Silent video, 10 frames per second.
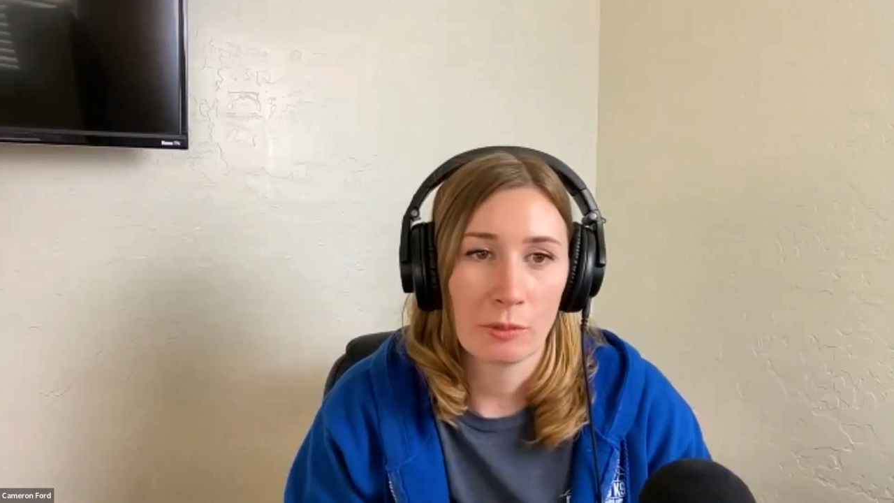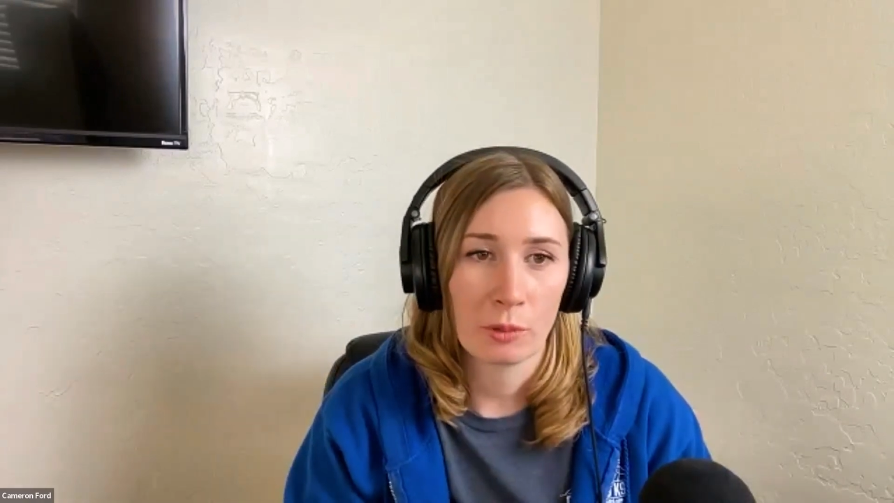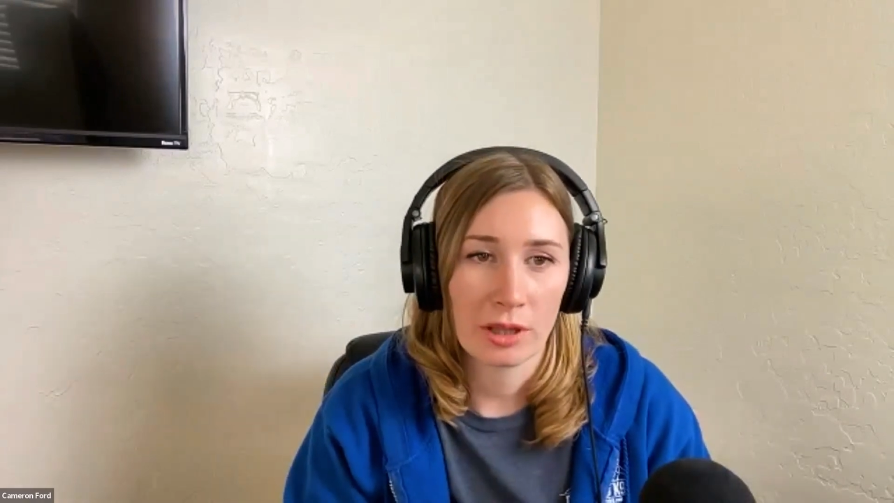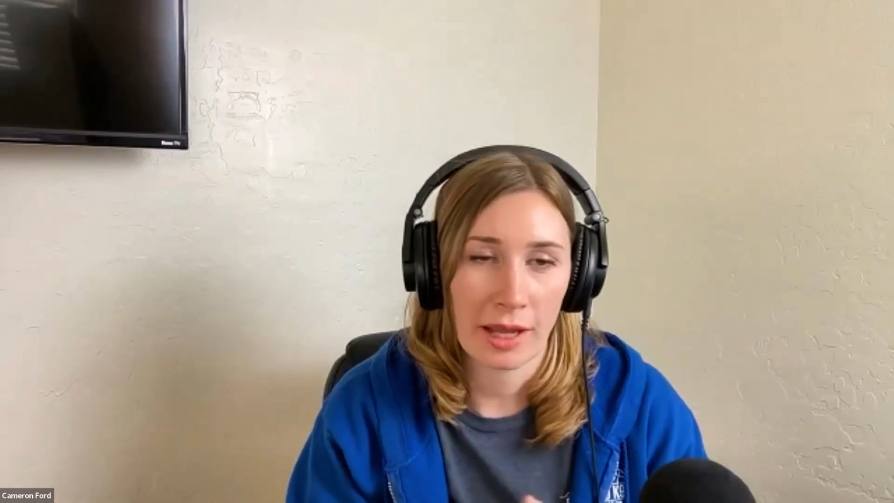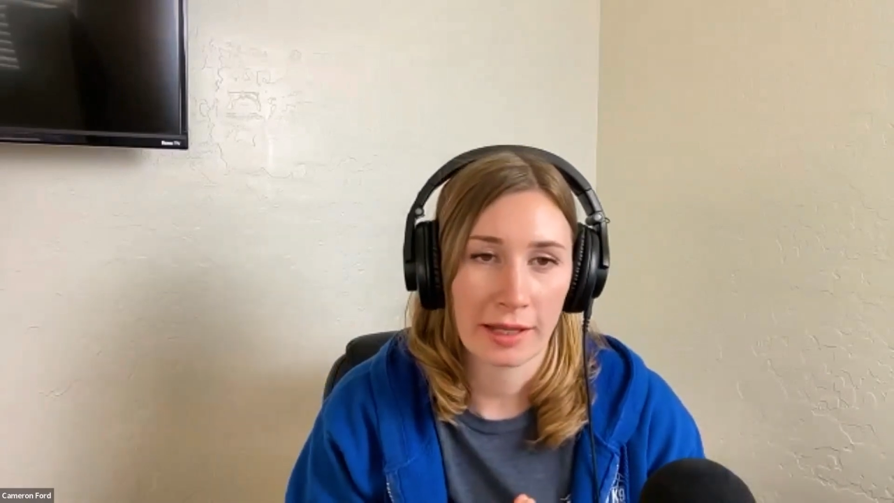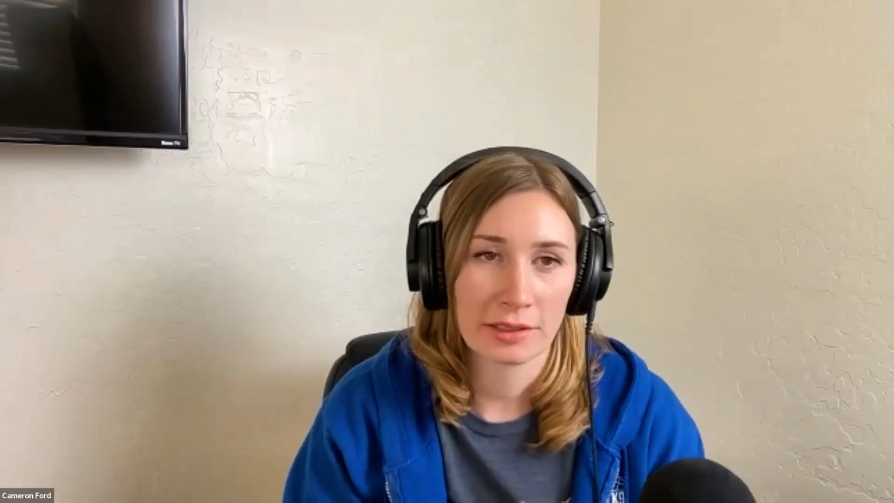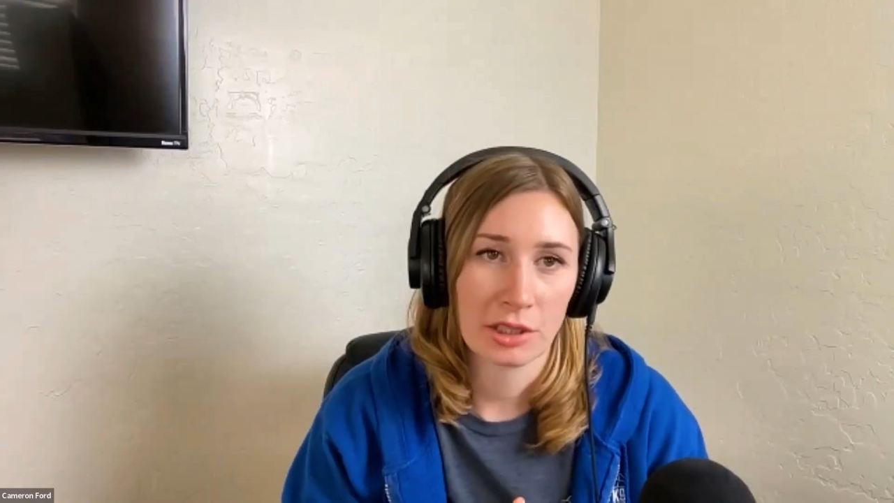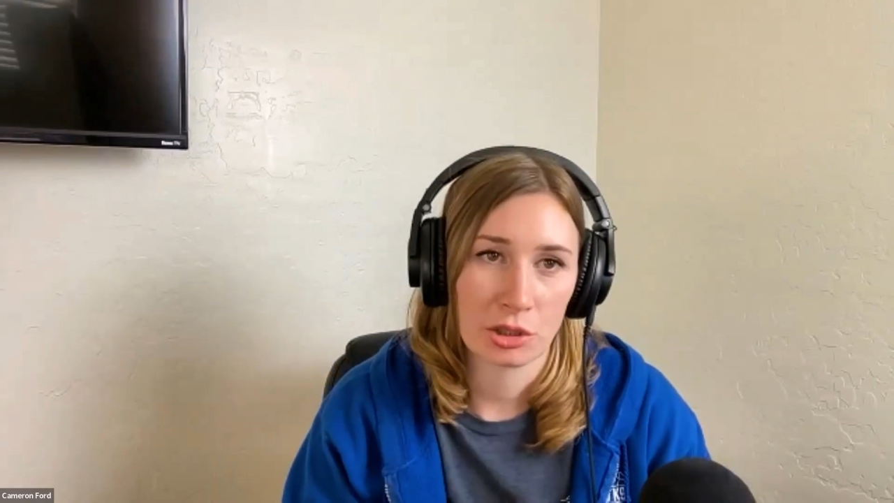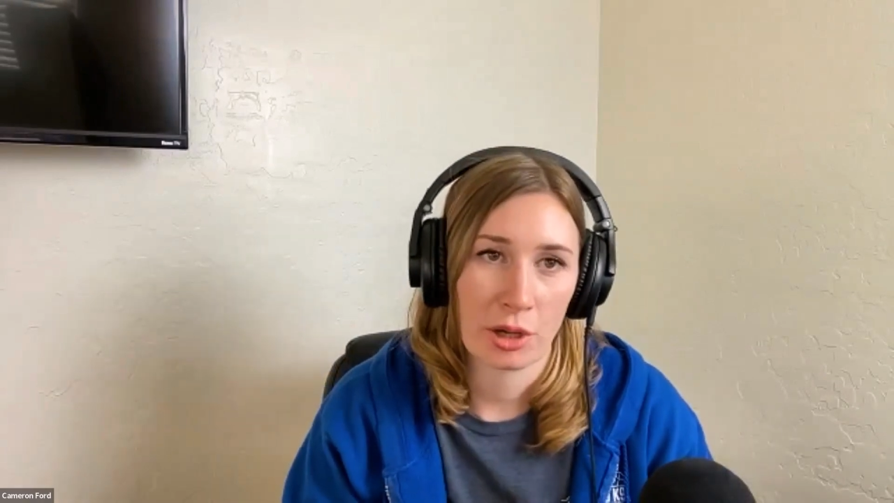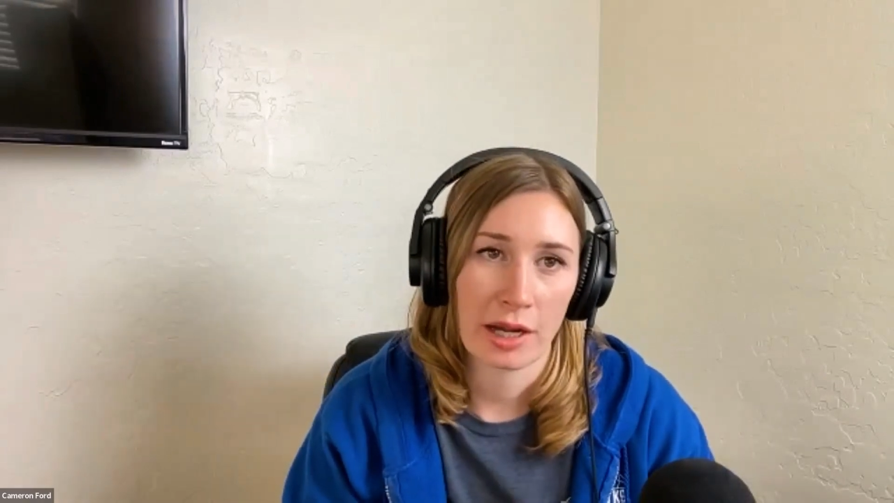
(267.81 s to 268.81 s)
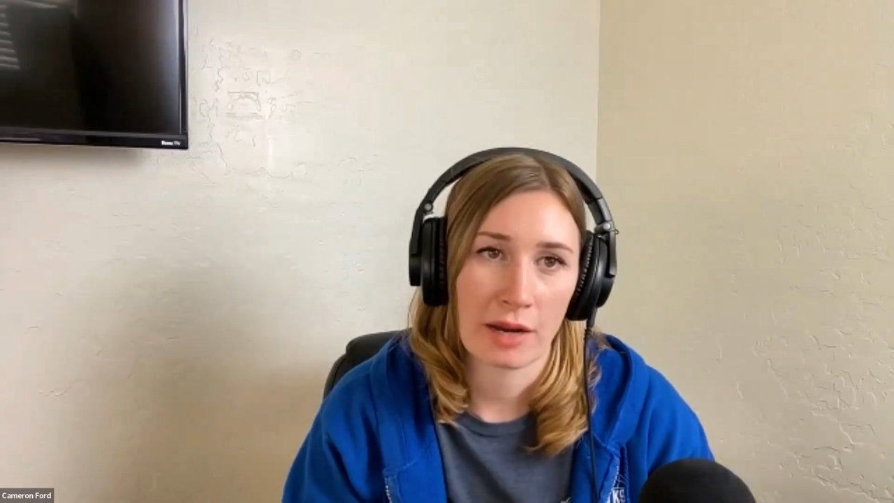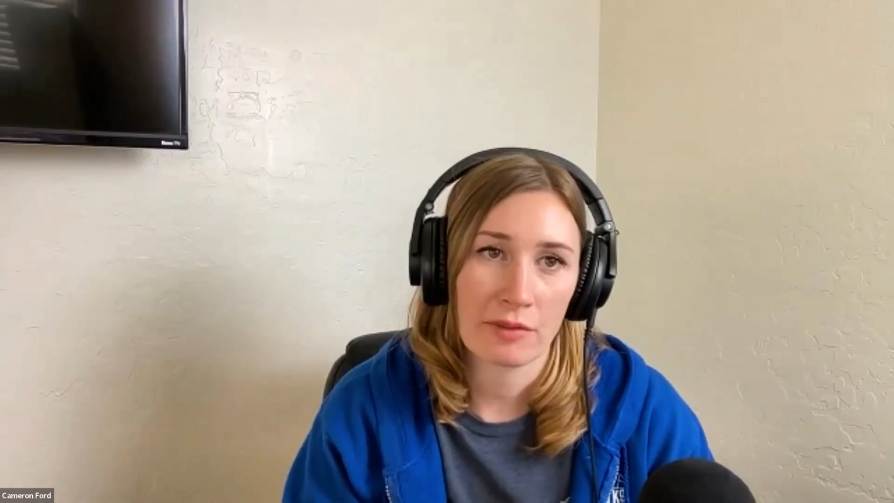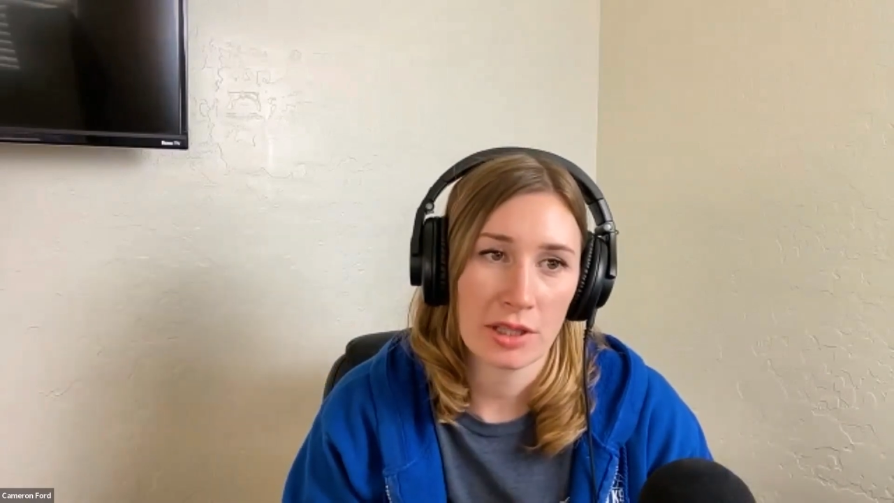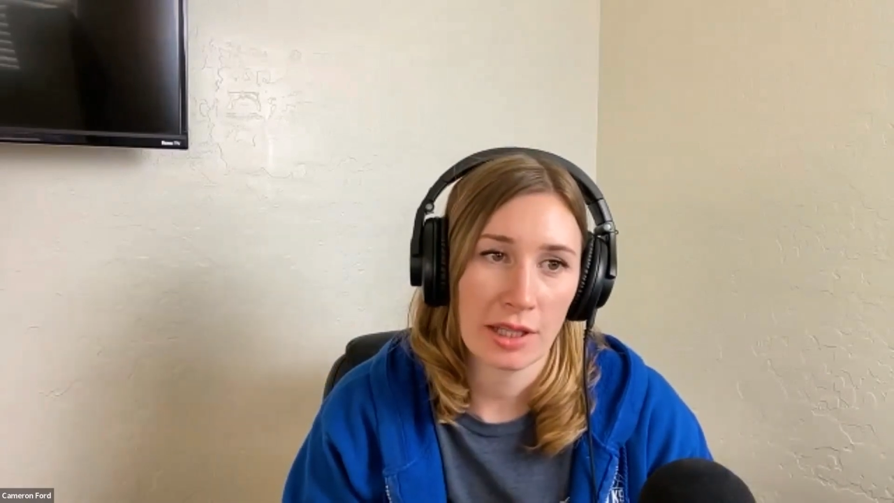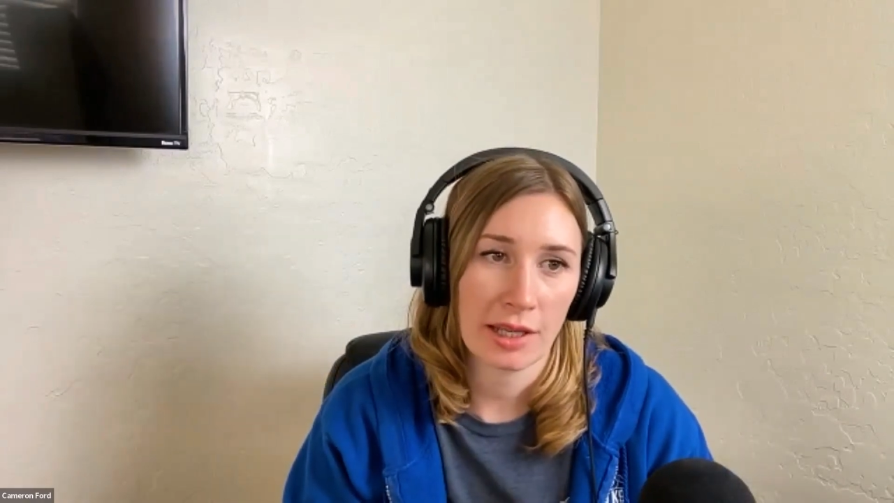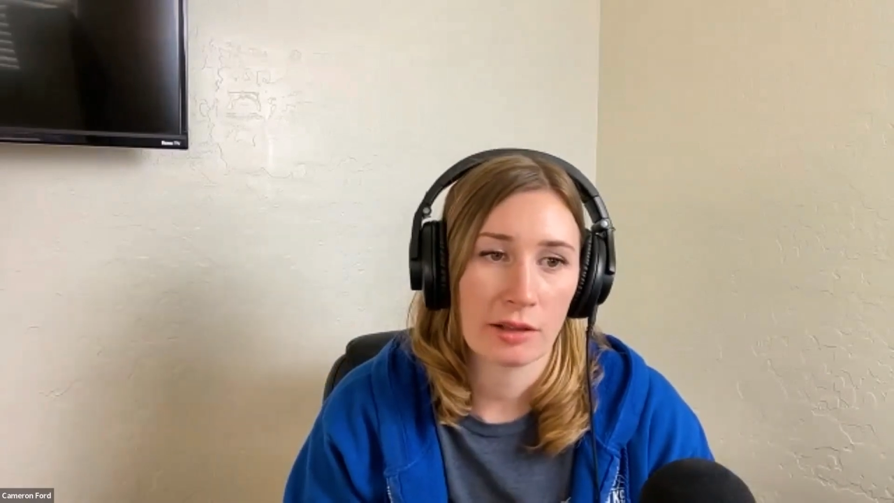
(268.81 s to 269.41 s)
we like to train everything